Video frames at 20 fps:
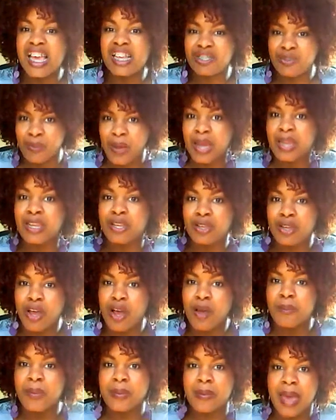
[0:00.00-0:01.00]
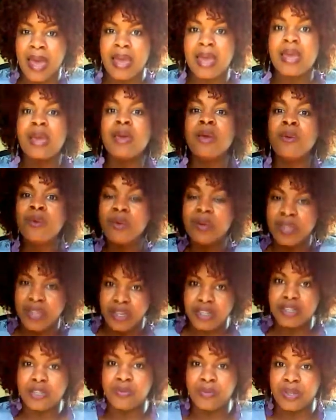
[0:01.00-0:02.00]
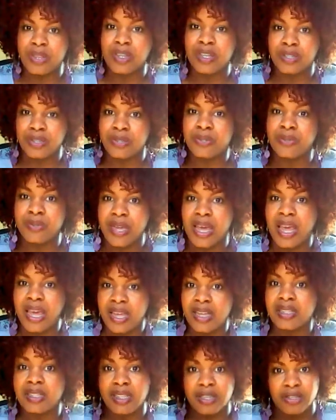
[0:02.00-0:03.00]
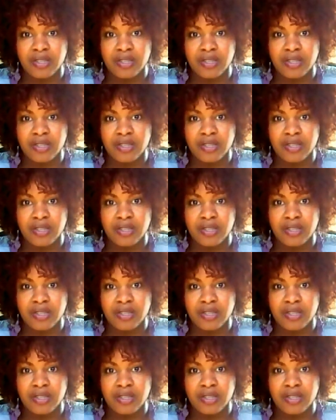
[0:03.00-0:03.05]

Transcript: I asked, why didn't you call me back within 2 days?